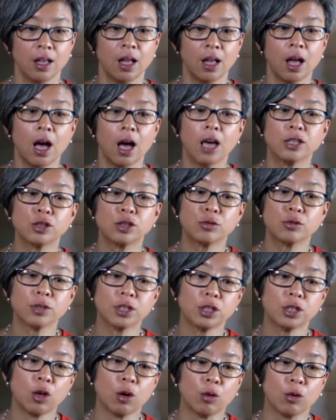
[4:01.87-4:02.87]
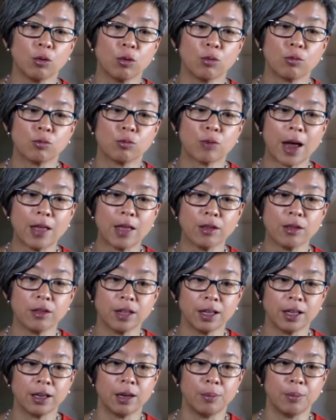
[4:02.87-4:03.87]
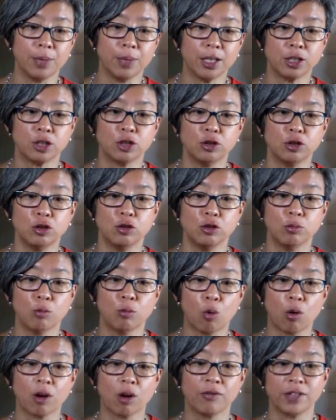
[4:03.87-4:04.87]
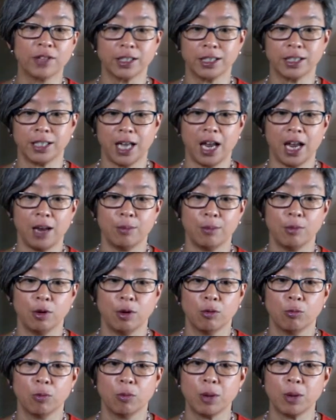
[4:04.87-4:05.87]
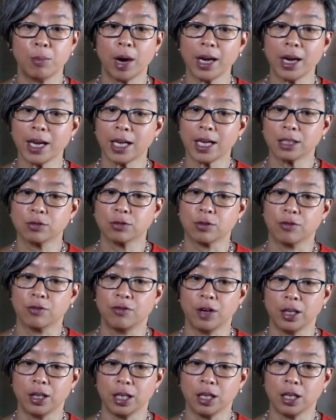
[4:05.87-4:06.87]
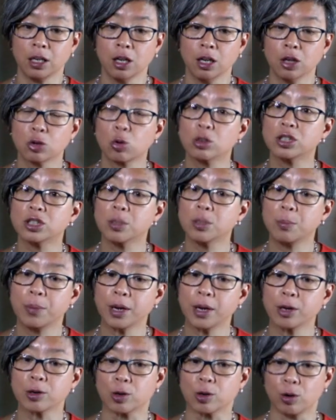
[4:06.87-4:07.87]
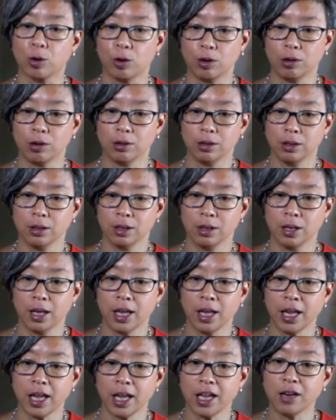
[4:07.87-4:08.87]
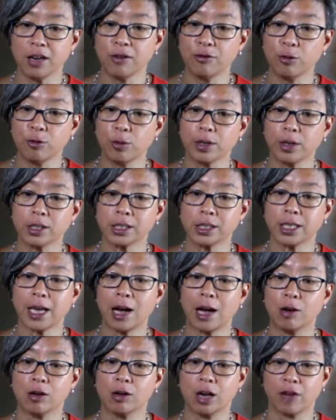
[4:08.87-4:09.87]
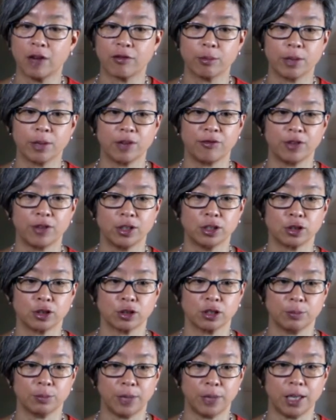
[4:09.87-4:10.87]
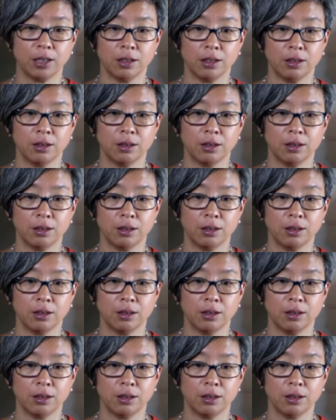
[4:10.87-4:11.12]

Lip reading: As a result, rather than a pitch to do more of the same, we might ask for funding towards a bigger goal, influencing how government funds are spent.